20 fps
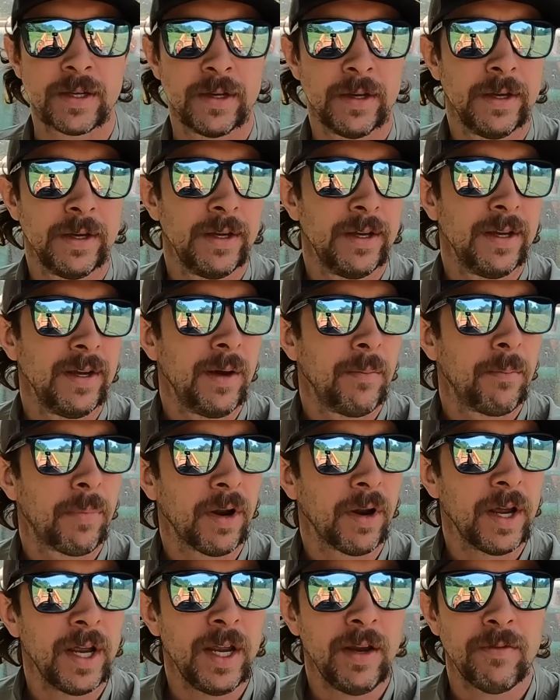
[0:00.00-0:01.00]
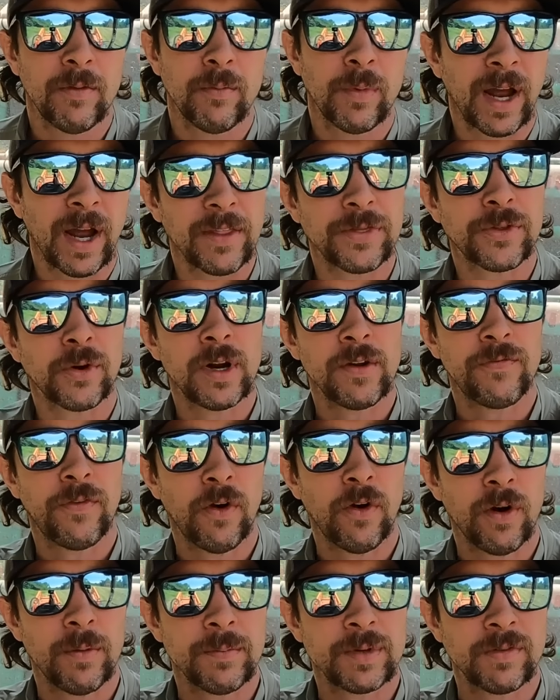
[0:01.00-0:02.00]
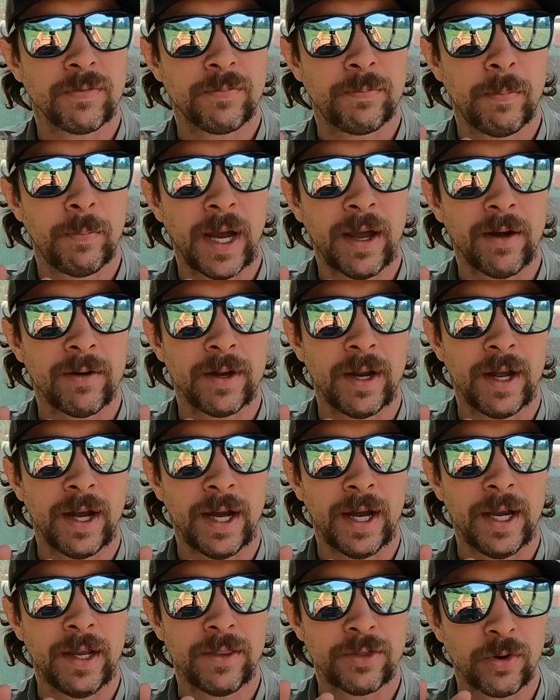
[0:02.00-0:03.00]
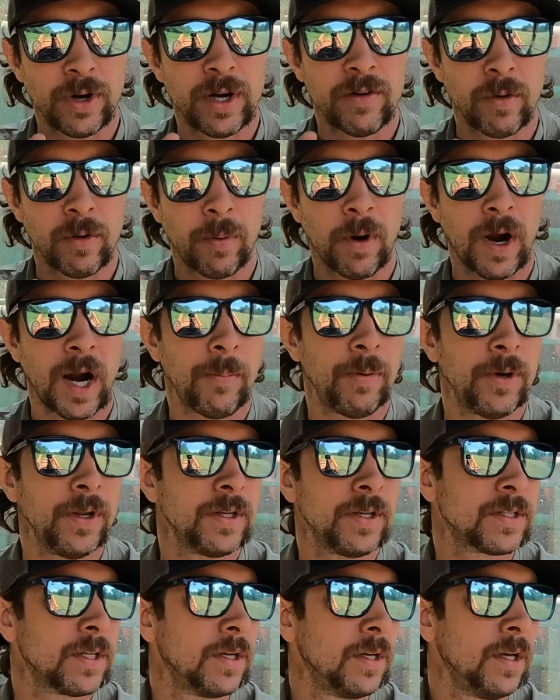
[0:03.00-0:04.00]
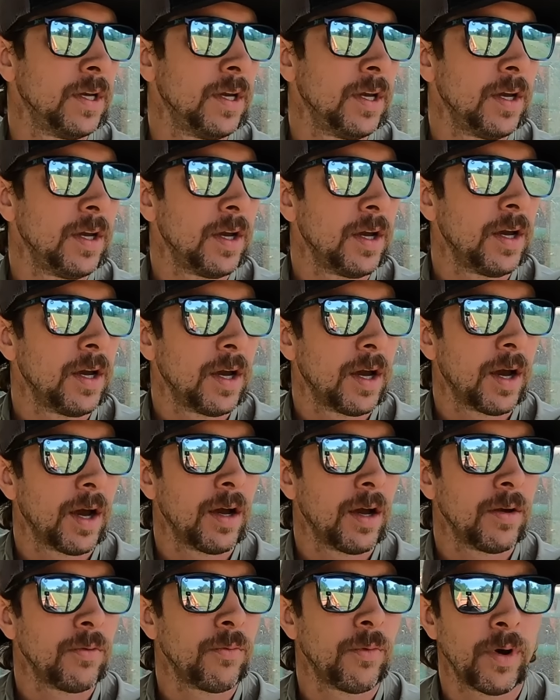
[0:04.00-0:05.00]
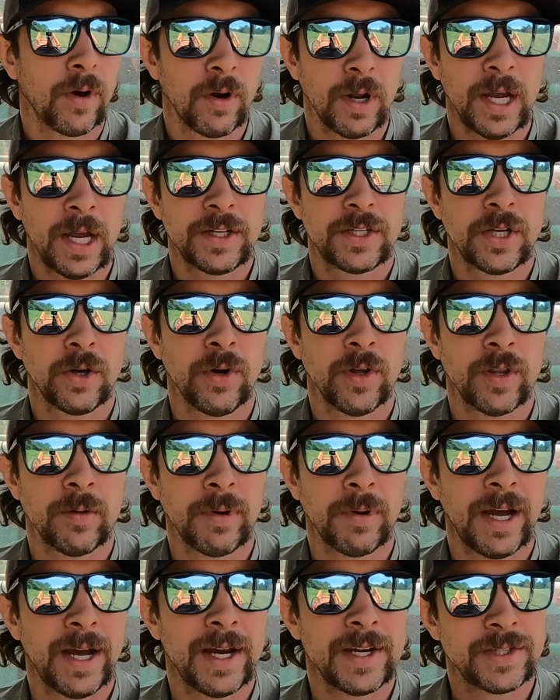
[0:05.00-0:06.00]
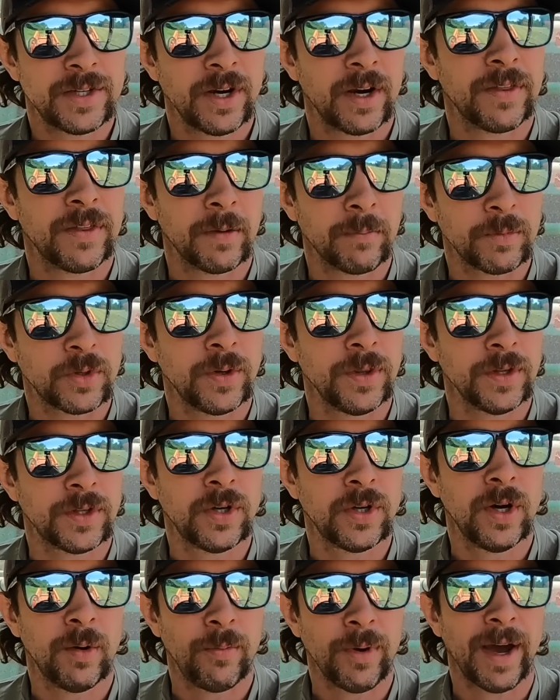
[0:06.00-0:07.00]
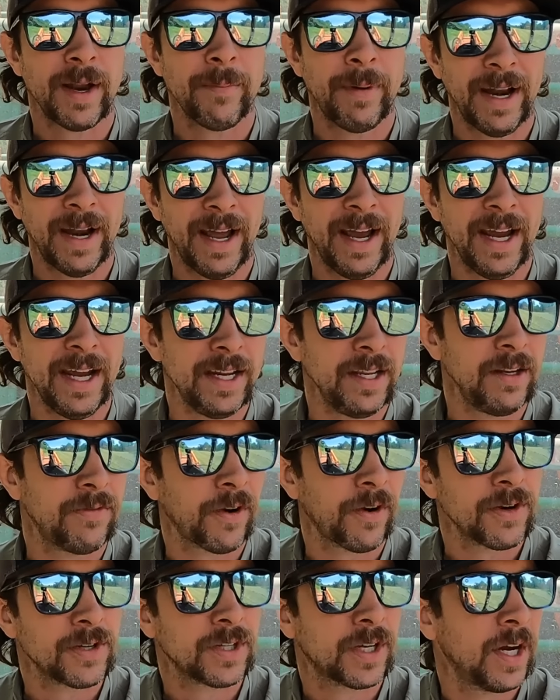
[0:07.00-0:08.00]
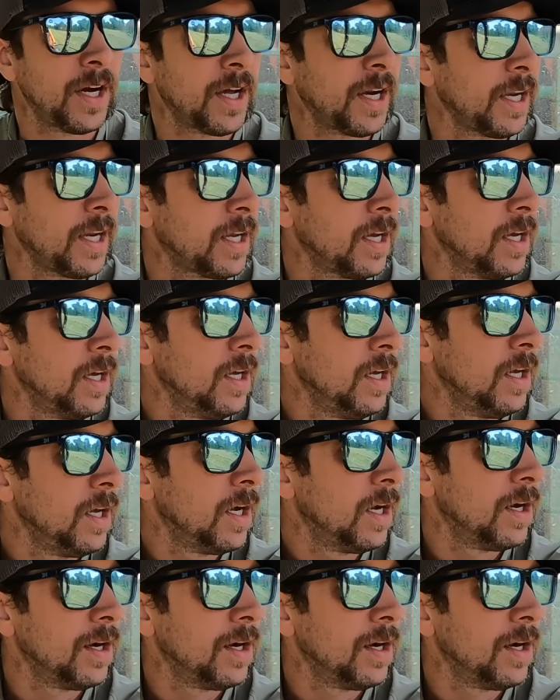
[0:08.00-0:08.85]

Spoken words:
I believe we got 3 farms to bale today, 3 different properties. We only had 2 of them last year. I think between the 2 of them we had about 80 first cutting.